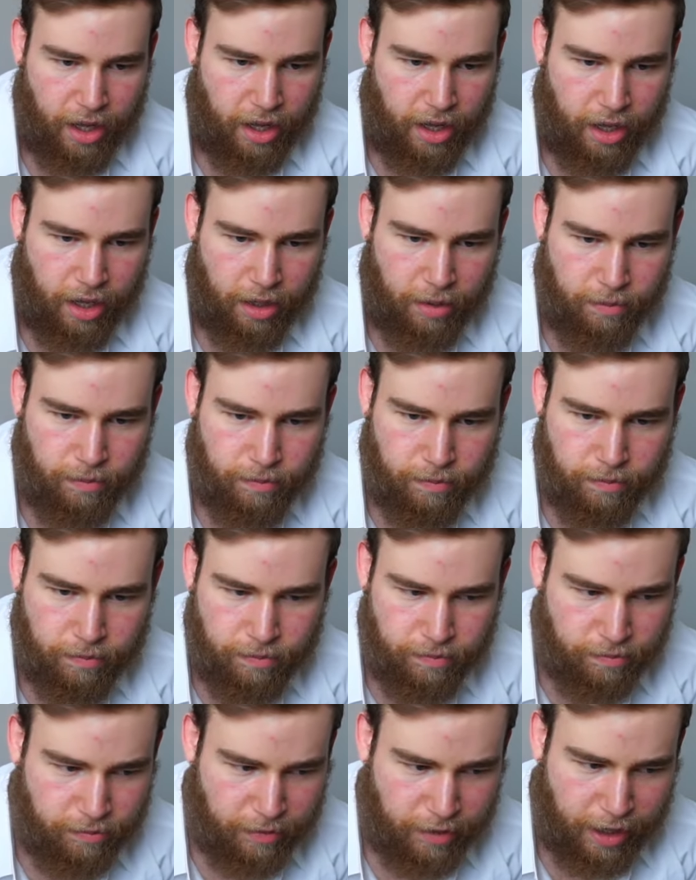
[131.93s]
Um,
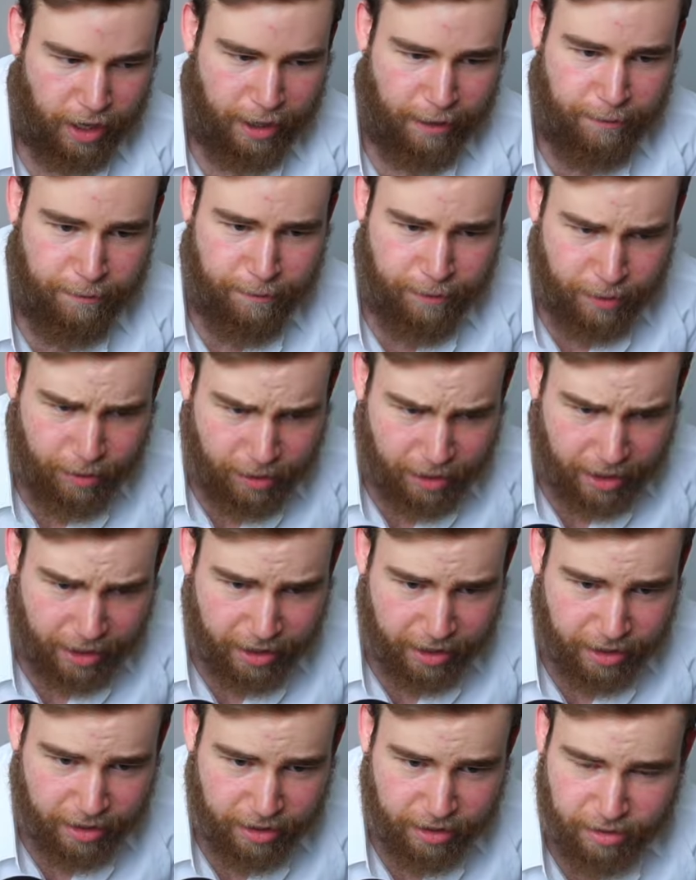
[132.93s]
I feel
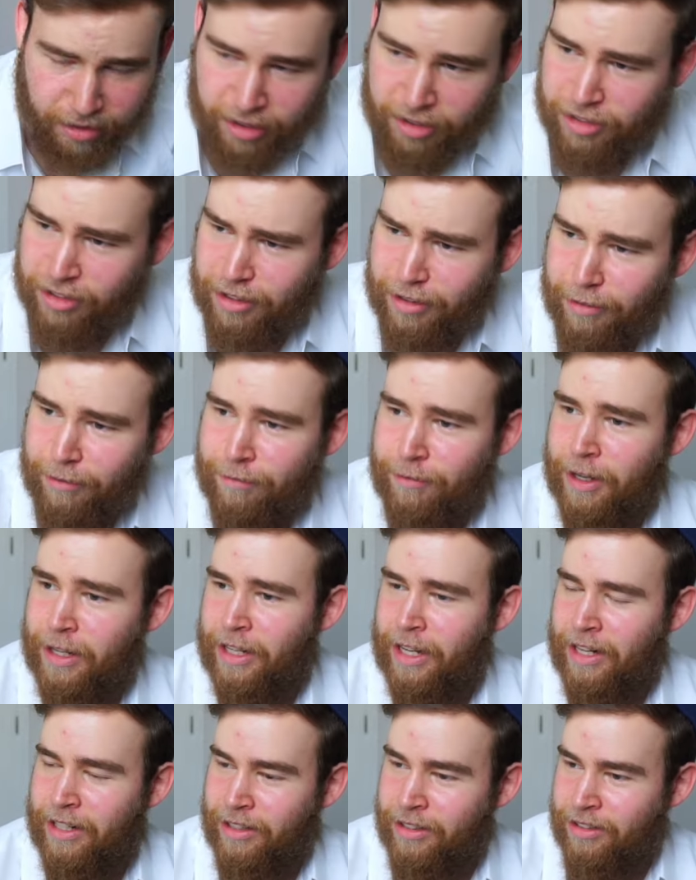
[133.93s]
like is that the
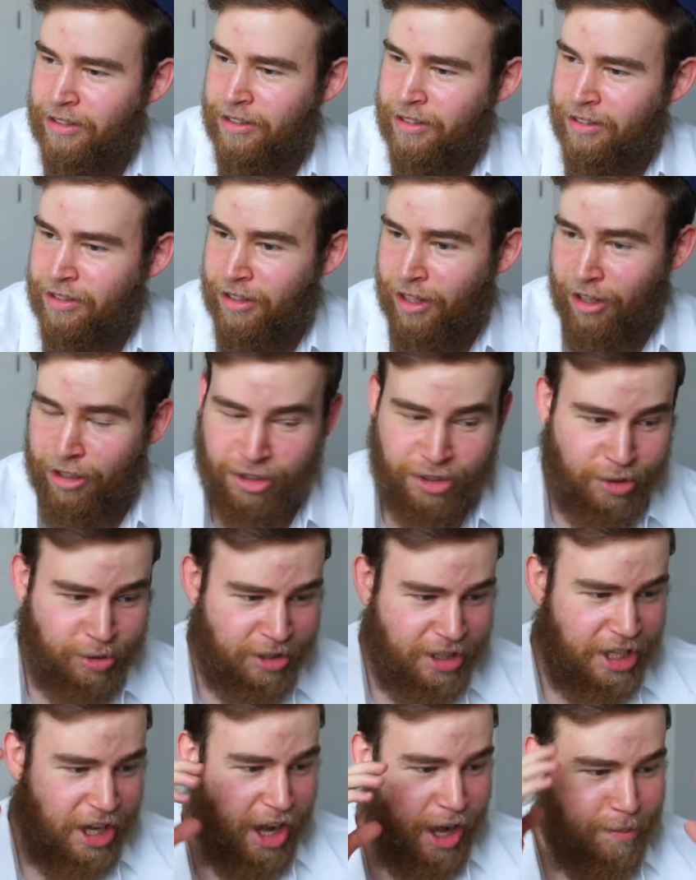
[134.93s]
freaking oh
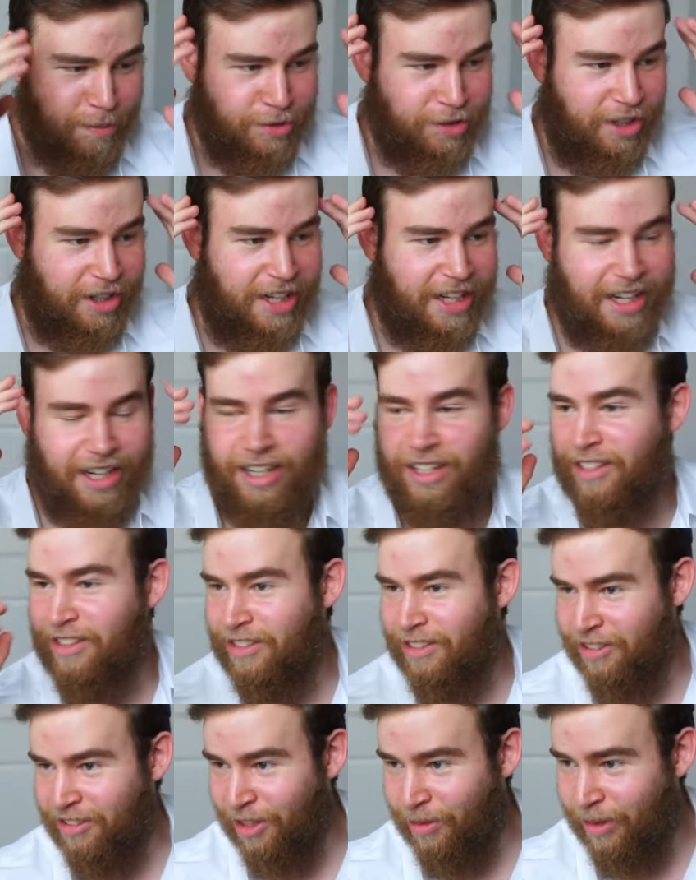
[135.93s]
shoot the ops are here.
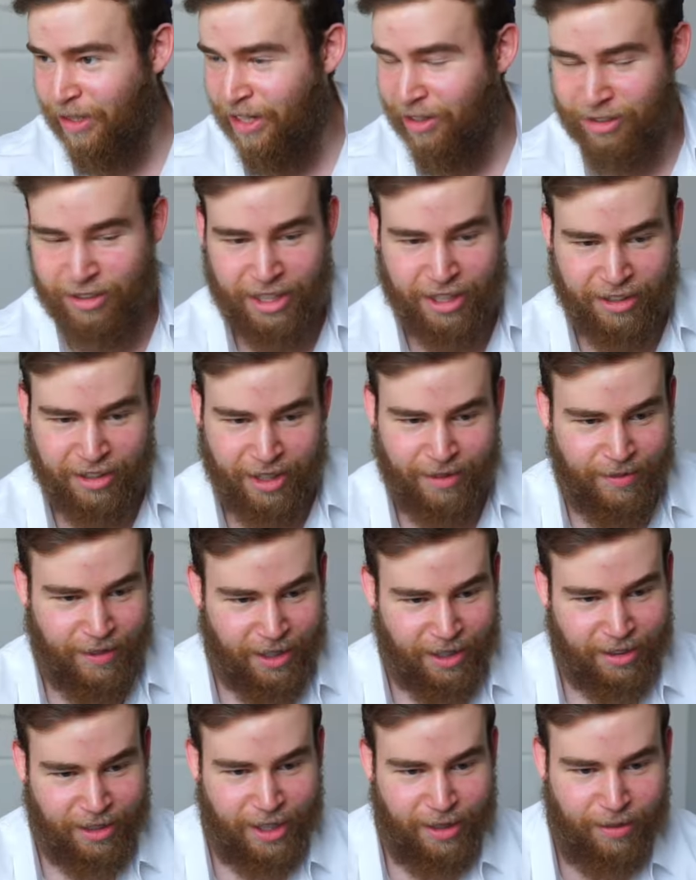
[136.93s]
Does anyone else hear them?
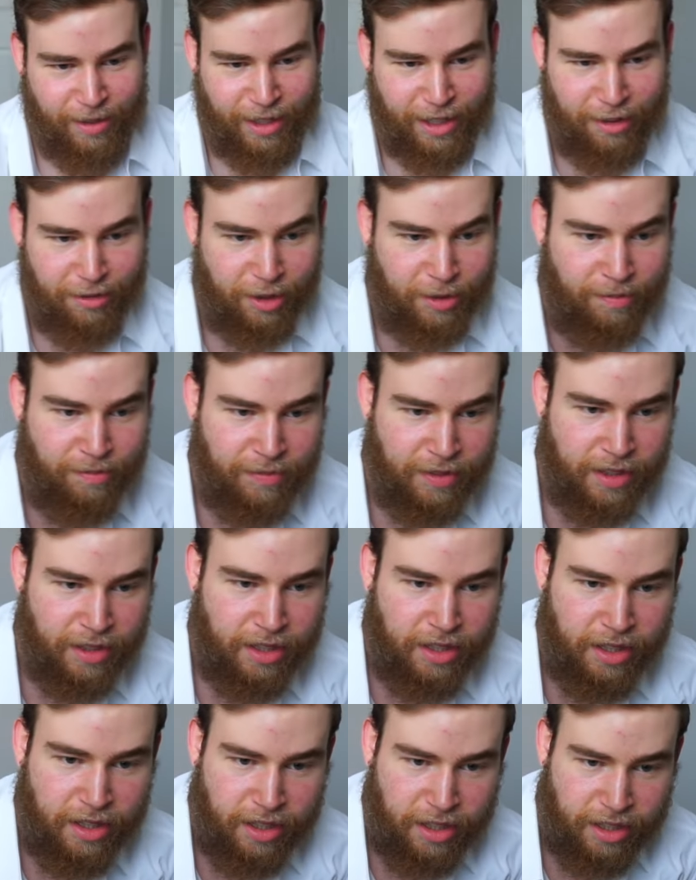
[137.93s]
All right, whatever.
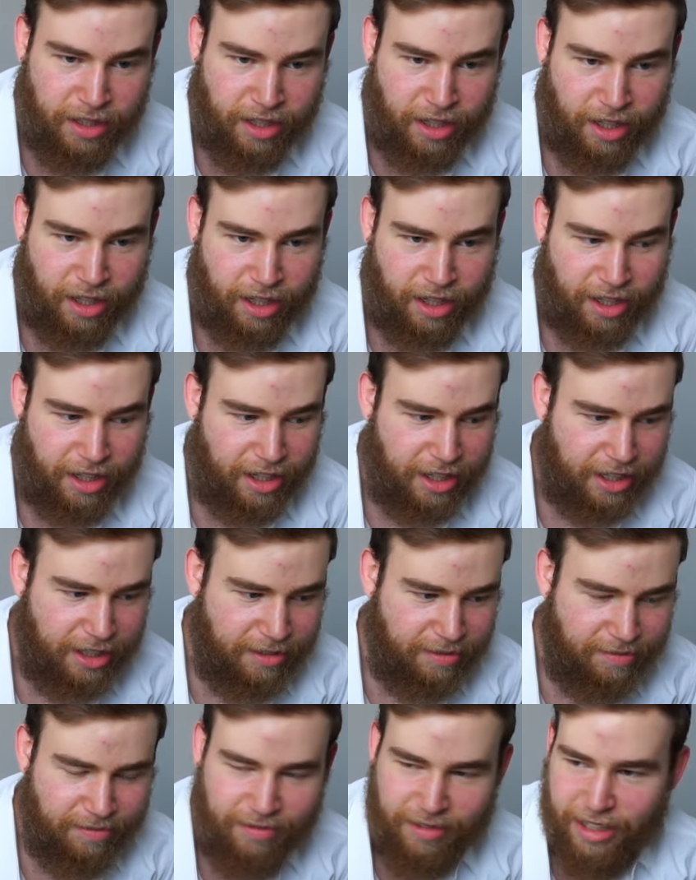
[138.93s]
Uh,
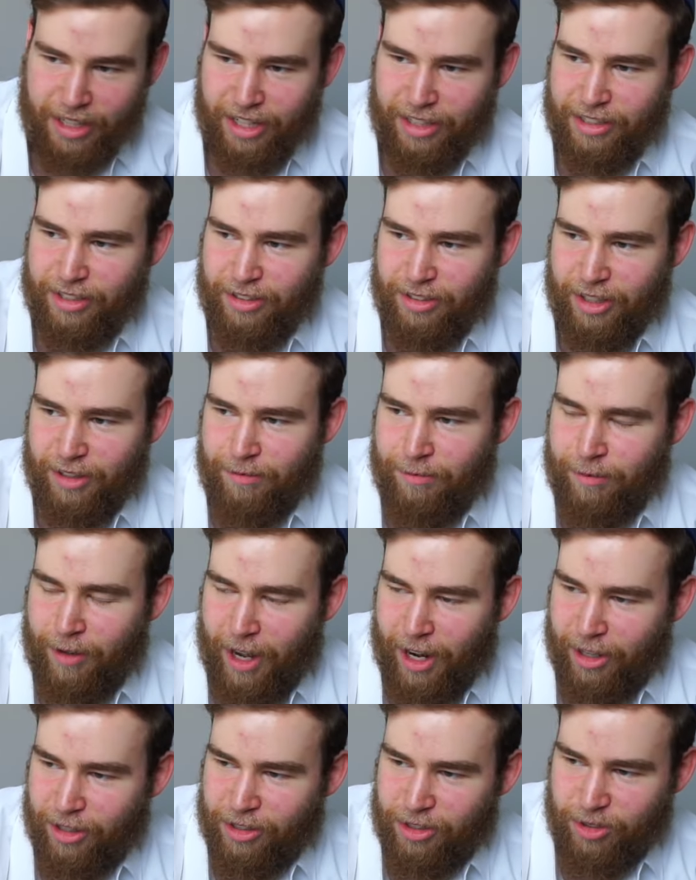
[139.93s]
yeah, there's a
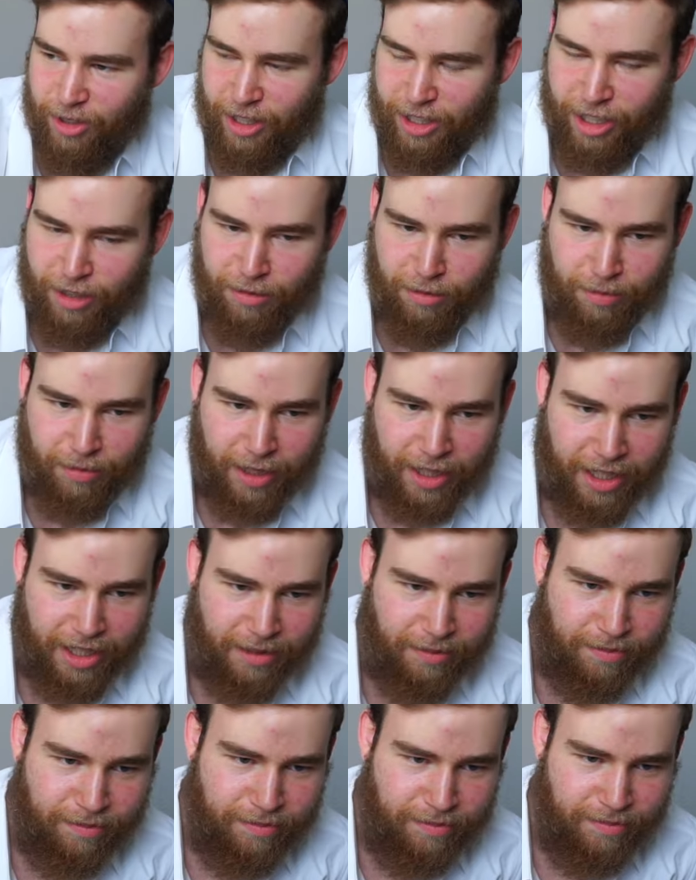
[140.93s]
fire truck coming
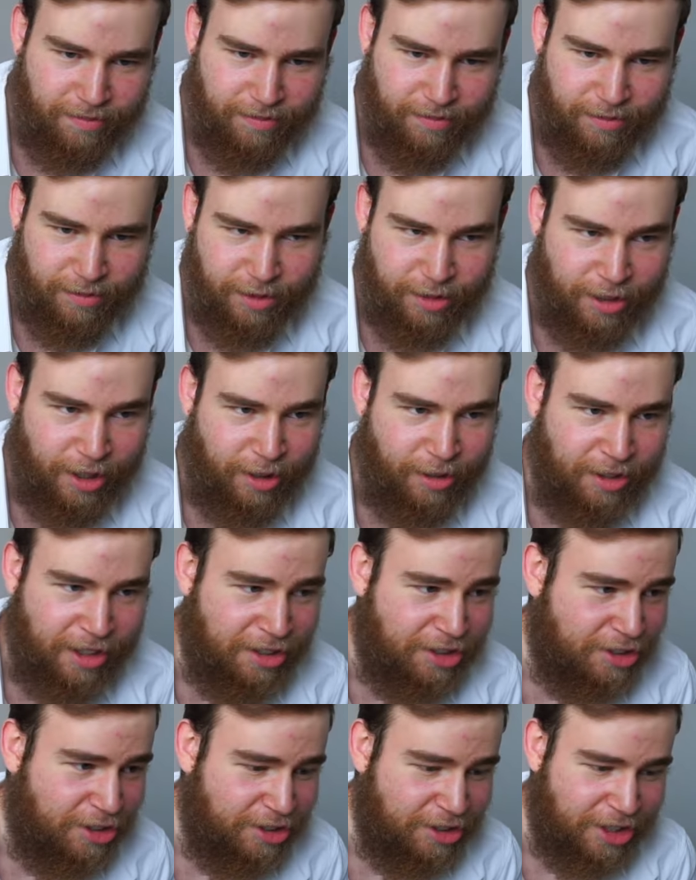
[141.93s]
by. So
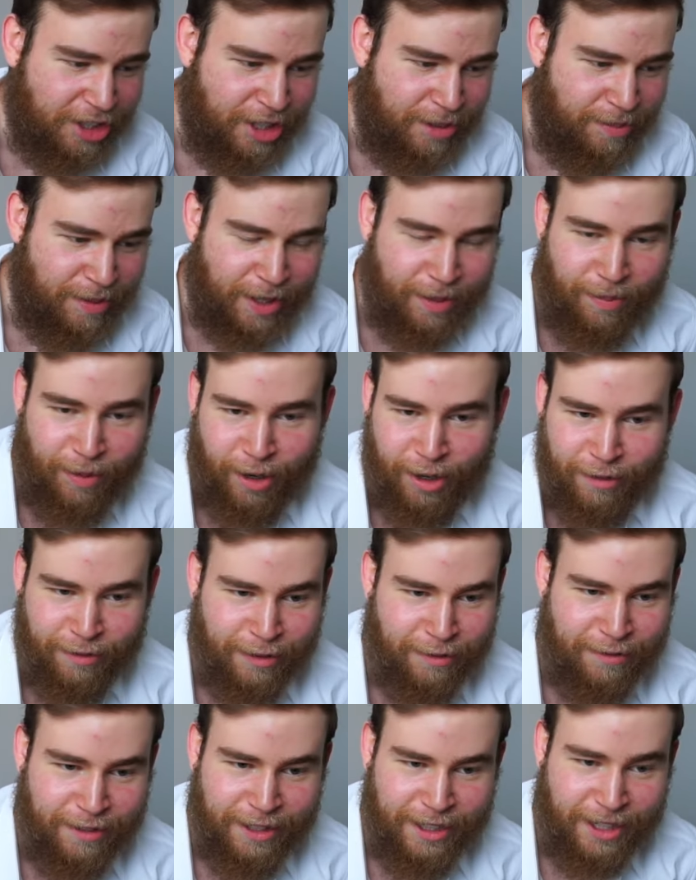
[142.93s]
that's just going to be a part of
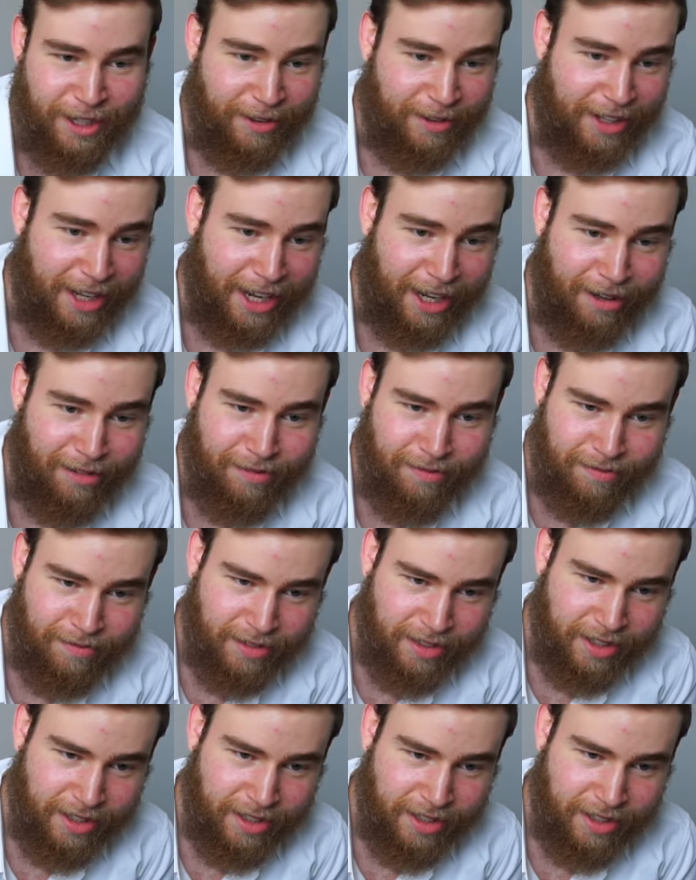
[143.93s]
the video now.